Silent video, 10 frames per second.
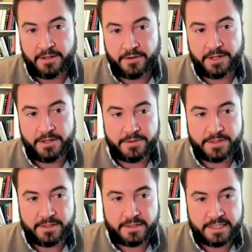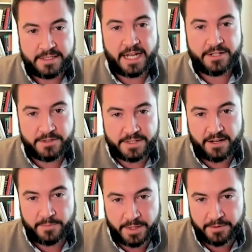You can use statutes
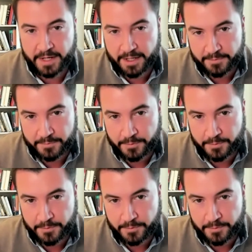that have been around